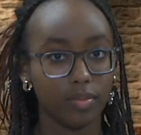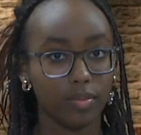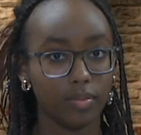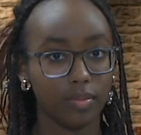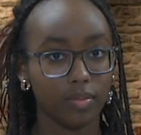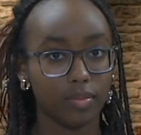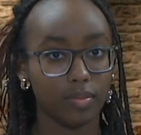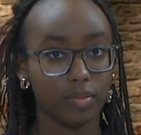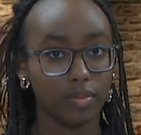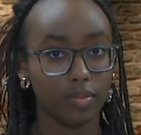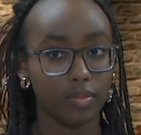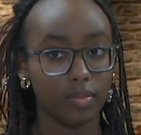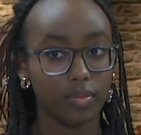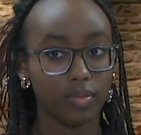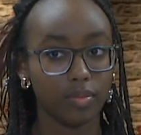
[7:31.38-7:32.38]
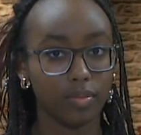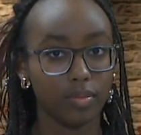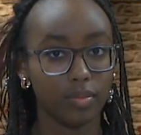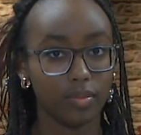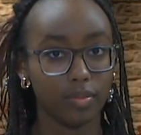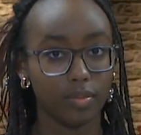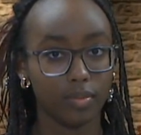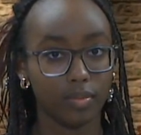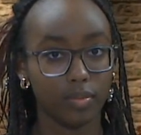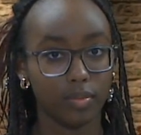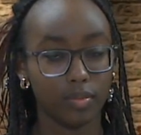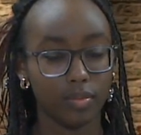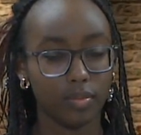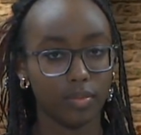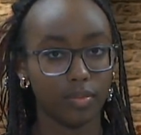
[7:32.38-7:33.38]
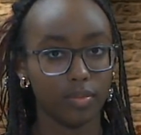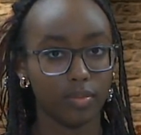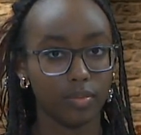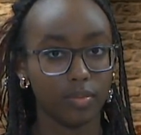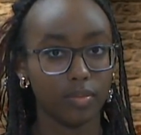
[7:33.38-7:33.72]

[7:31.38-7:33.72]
The person shown says nothing.